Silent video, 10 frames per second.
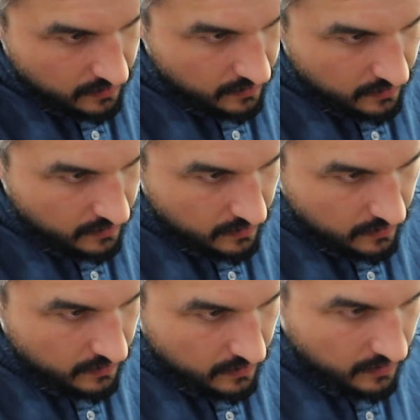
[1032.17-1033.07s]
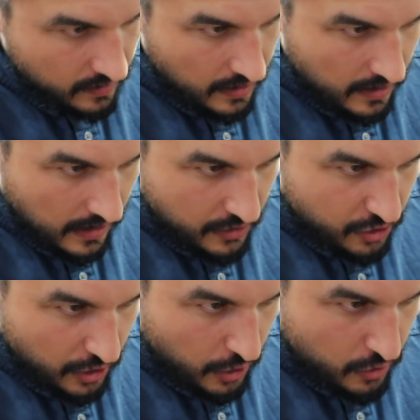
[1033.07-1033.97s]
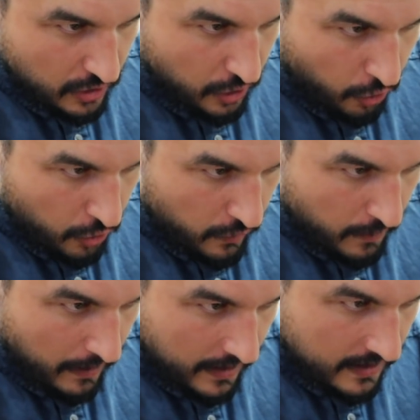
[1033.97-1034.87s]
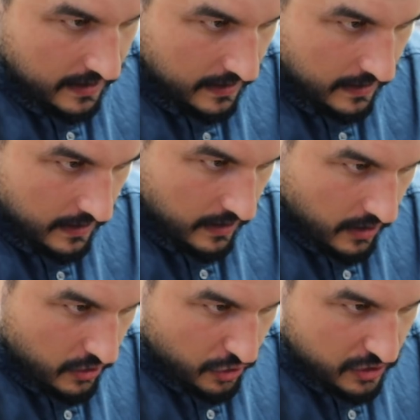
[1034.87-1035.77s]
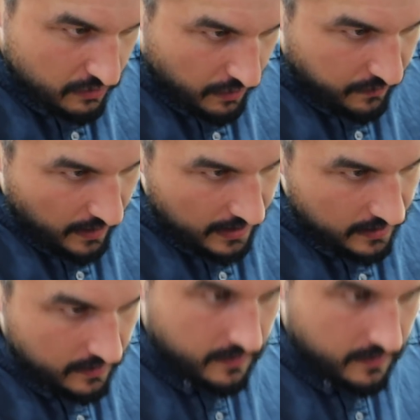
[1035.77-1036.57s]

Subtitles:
I'm just going to use the corner of the blade just to refine.